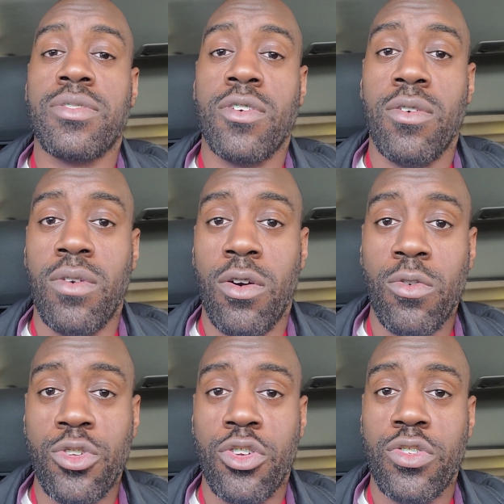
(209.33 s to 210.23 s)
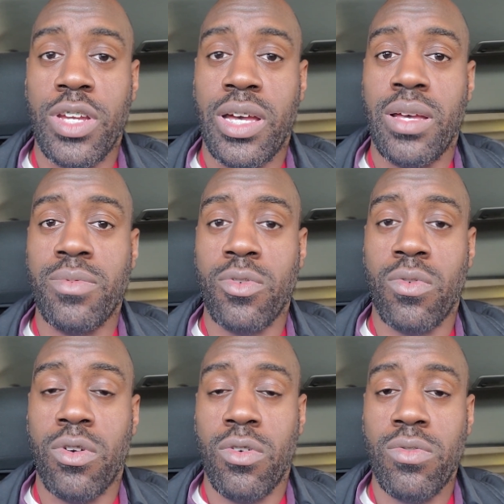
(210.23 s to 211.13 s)
So hold your jobs
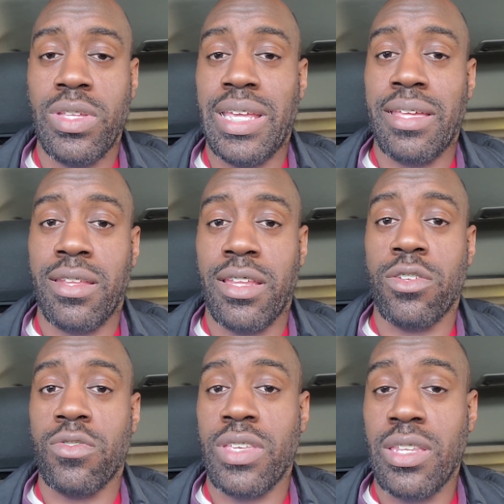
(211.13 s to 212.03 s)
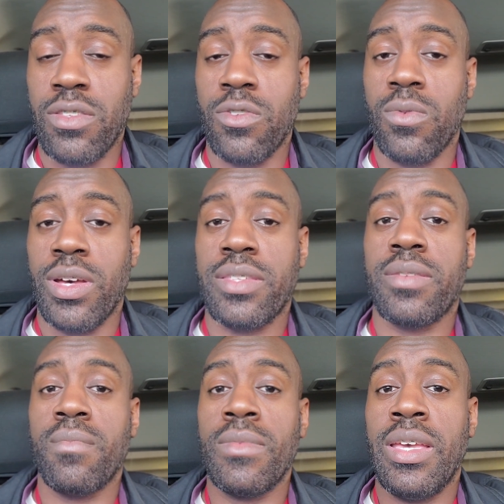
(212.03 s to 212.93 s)
or hold the data that you're sending to
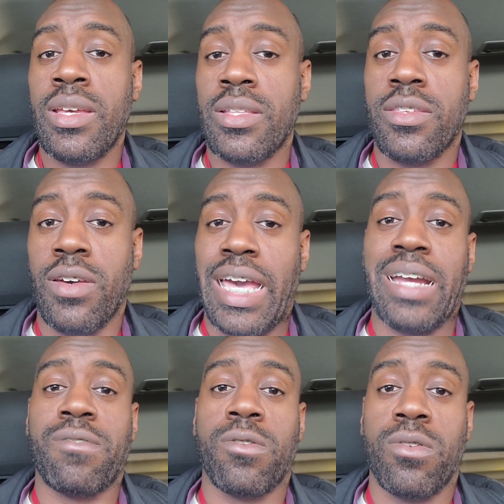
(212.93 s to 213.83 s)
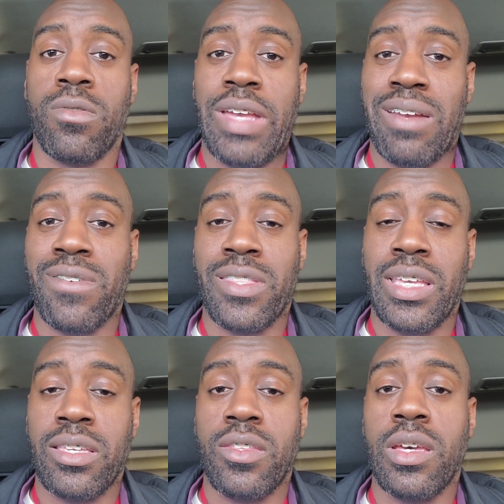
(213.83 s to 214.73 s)
us until after
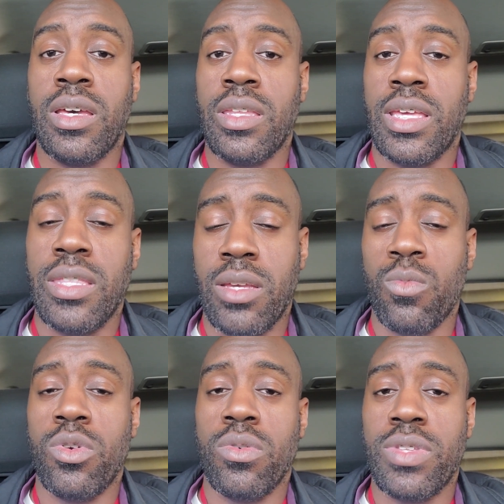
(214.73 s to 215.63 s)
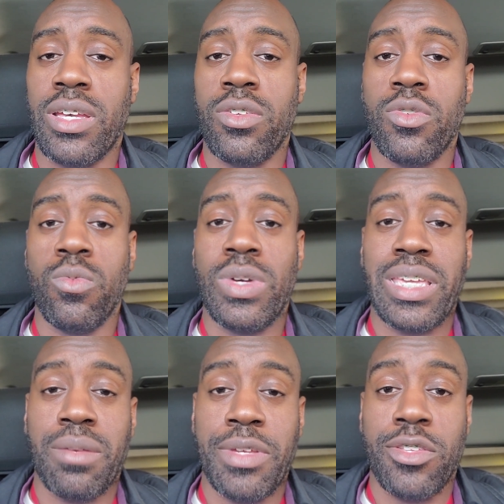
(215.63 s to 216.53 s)
everything is done, and then we'll tell you when
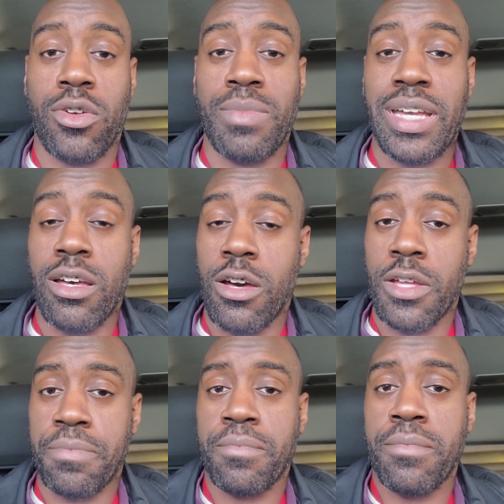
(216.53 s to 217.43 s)
it can be turned back on.